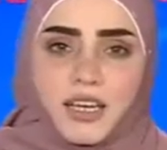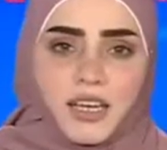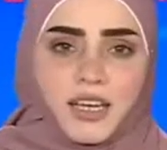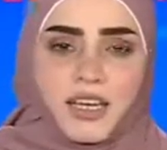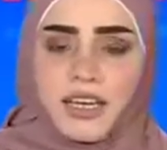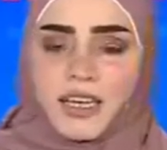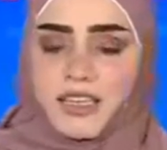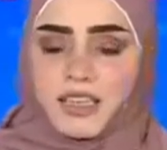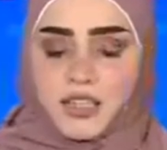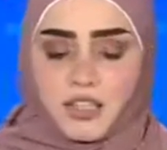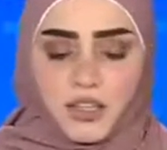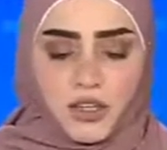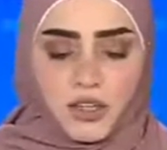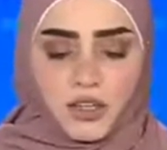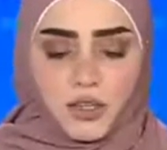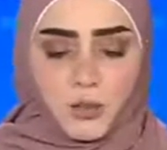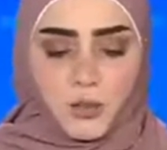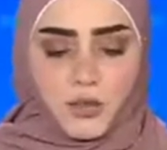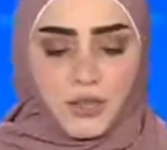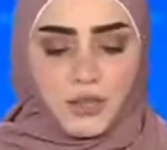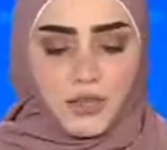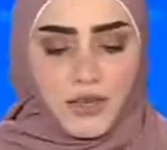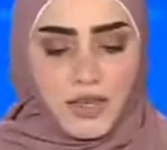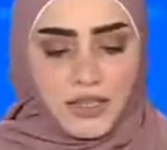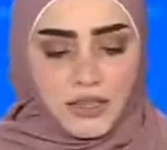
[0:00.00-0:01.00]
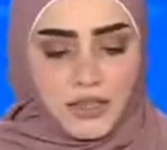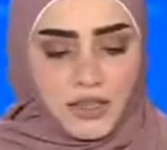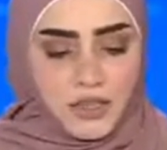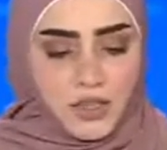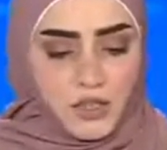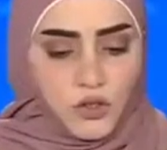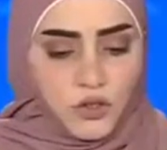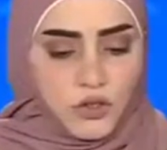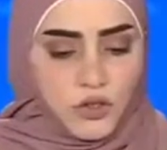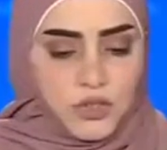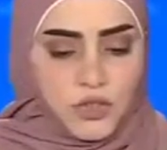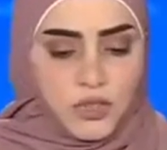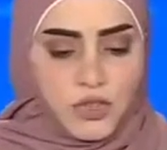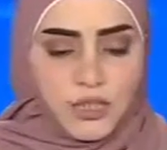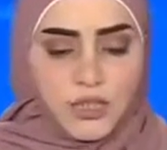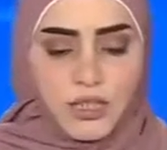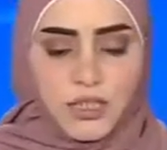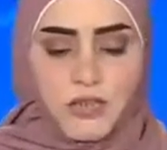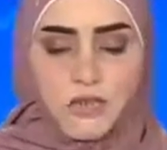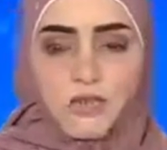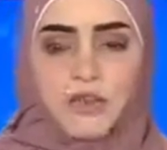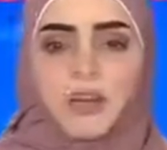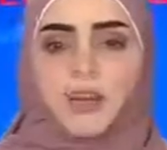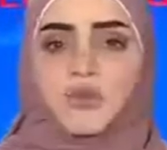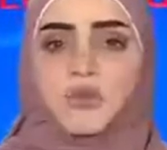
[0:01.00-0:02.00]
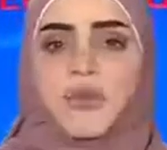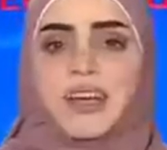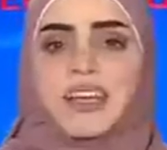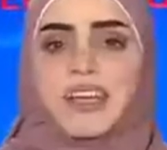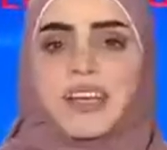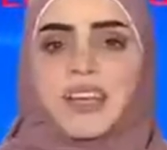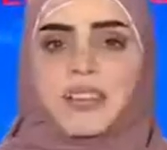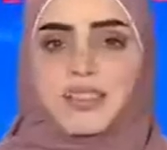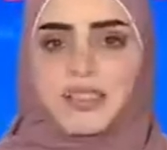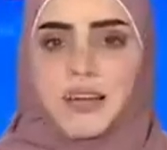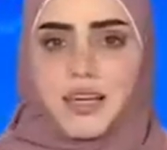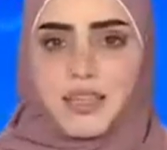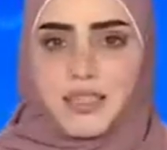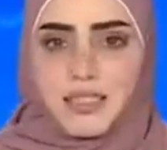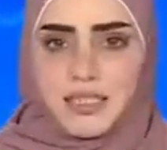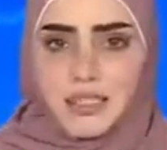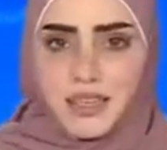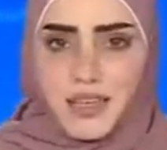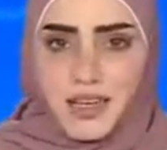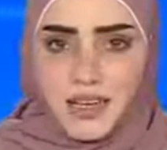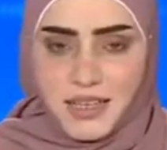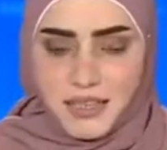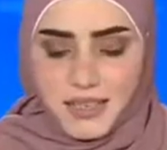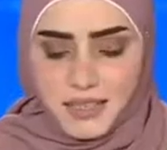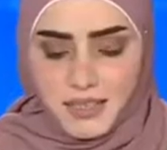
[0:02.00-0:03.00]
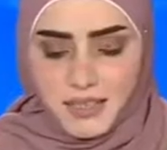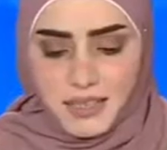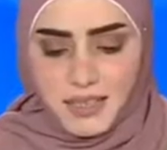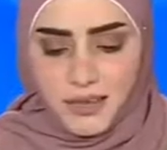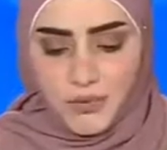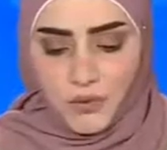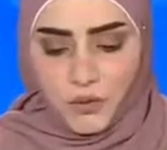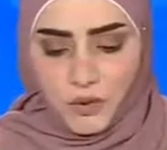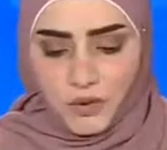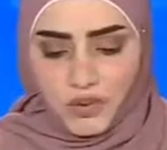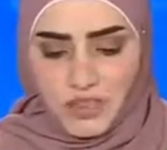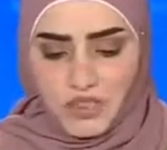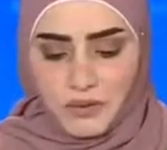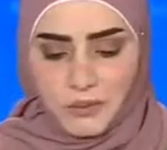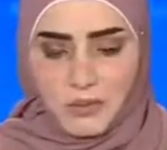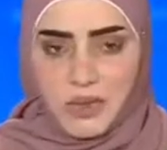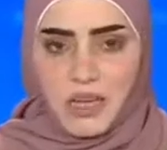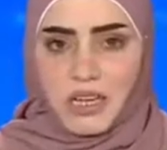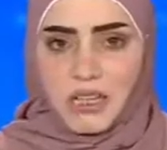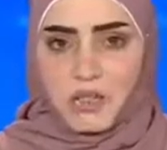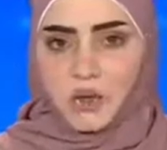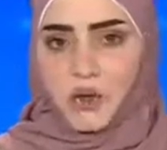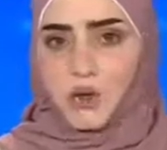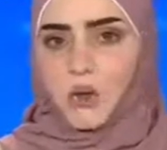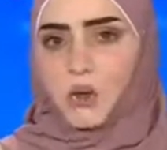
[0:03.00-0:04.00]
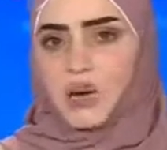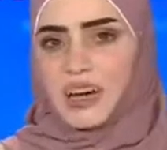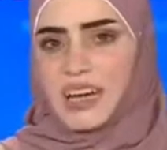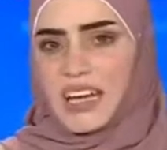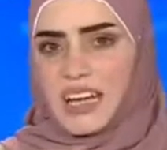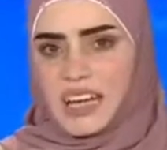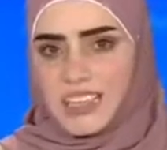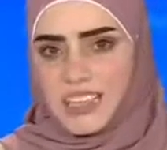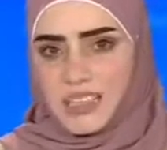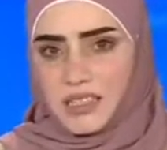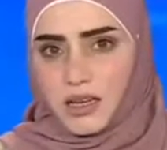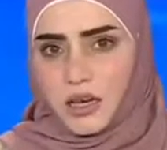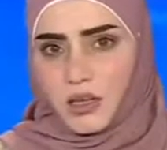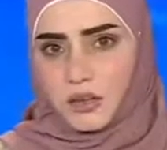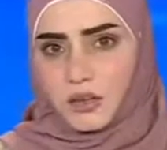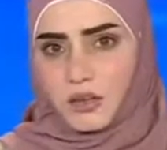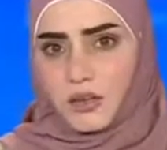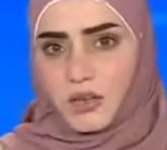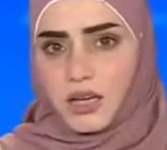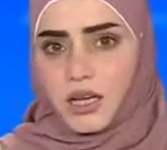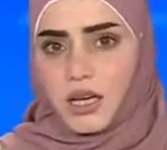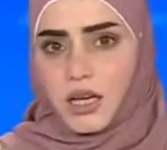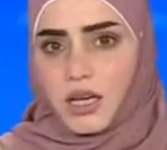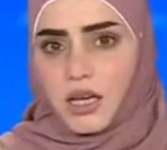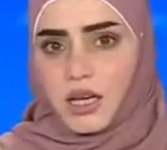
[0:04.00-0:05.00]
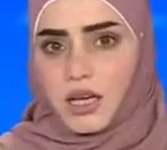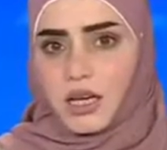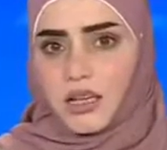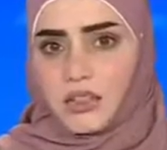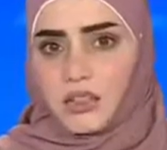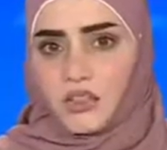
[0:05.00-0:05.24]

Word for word: It starts with the fact that Israel does not even recognize the ICC for that matter, or any other uh,